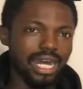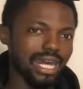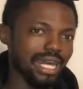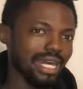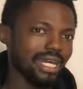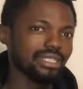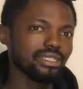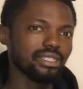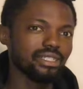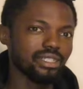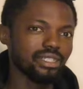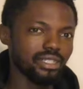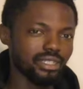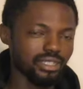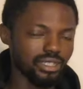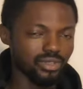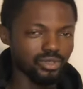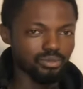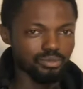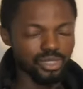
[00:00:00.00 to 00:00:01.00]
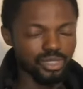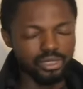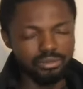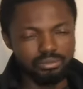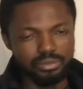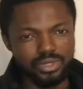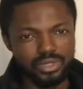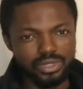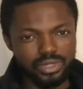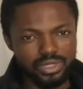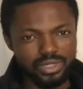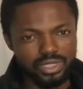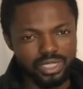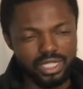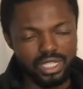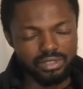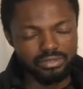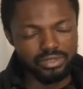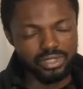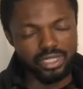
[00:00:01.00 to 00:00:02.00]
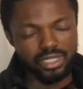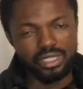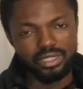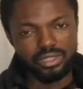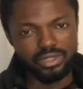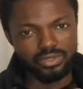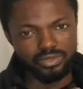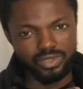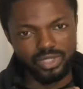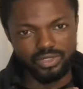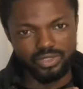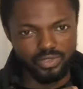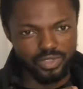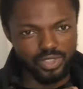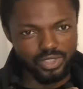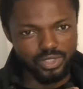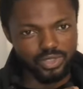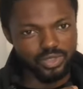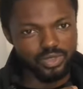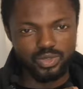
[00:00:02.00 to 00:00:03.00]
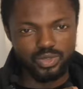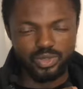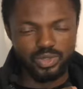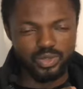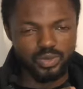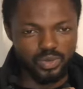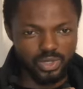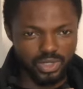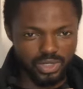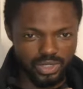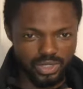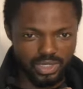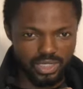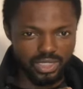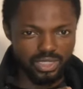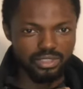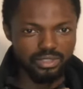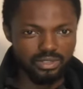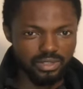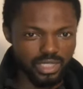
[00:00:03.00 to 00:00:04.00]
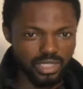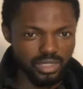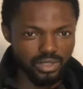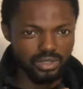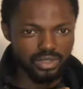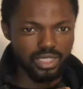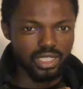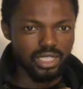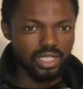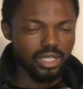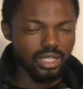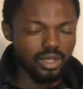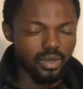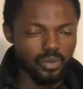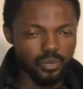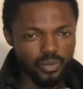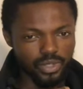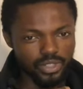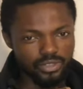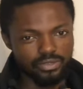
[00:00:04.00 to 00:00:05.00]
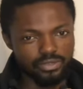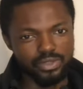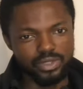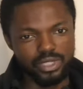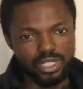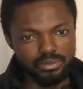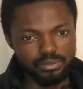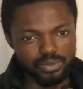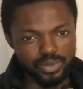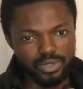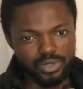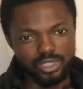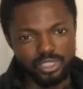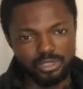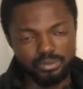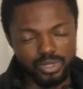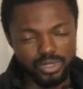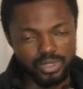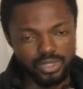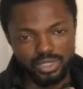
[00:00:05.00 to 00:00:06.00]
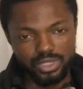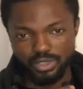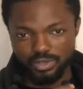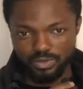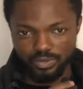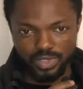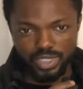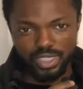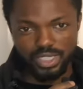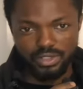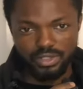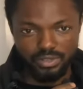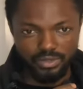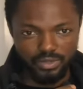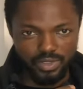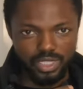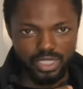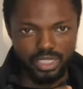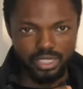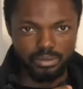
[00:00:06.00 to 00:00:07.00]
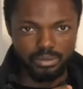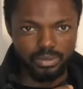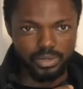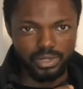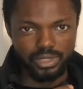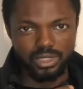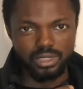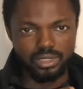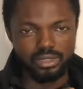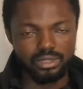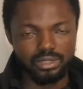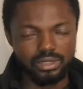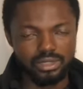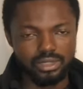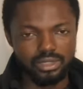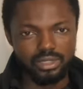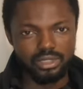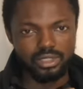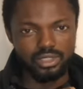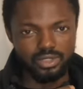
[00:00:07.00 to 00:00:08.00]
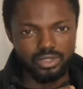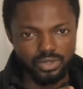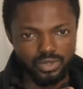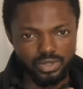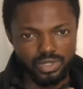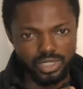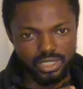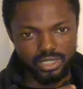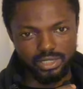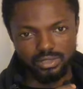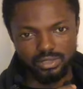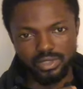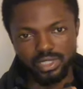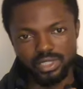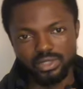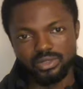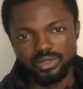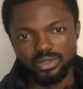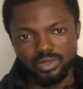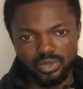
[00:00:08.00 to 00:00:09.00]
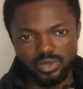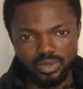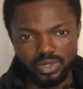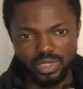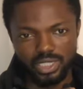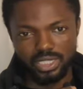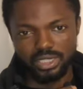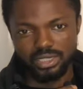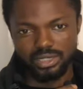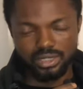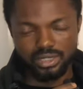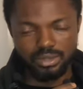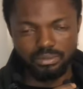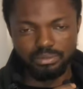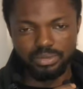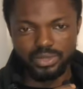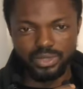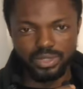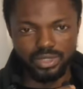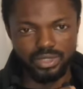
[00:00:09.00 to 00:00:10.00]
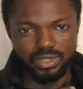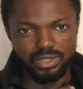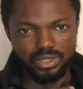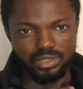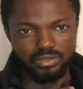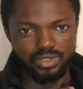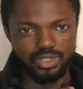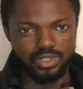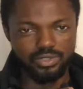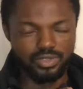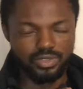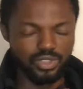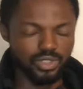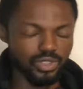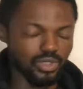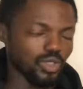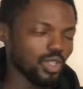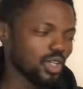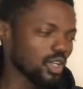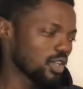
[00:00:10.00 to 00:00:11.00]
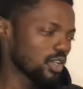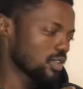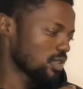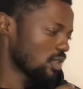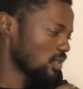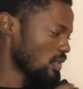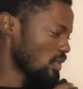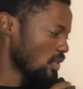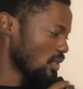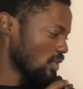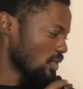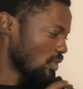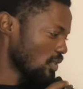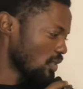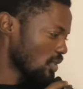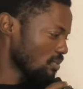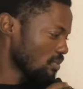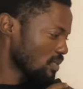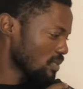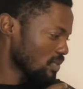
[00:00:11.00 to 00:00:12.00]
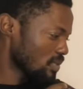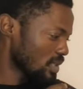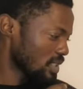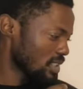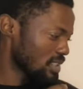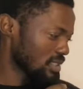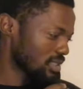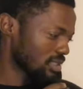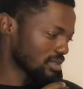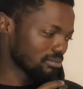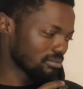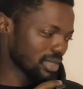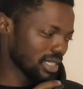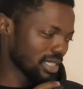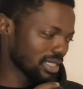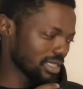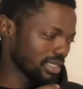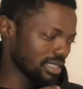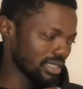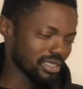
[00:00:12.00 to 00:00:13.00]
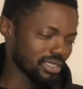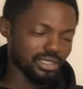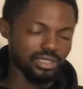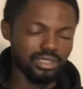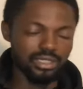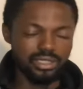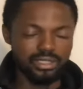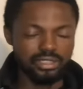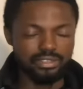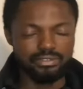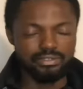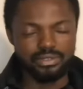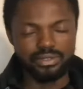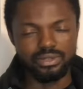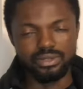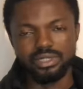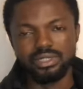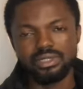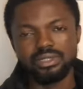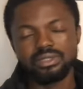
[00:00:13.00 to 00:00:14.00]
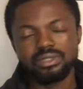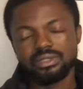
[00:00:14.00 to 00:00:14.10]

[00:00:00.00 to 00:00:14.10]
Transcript: And there will be a bonus at the end of this video. So you want to stick around and wait for that bonus because it's really, really important you stick around to get the bonus of this video. So number one on my list is food.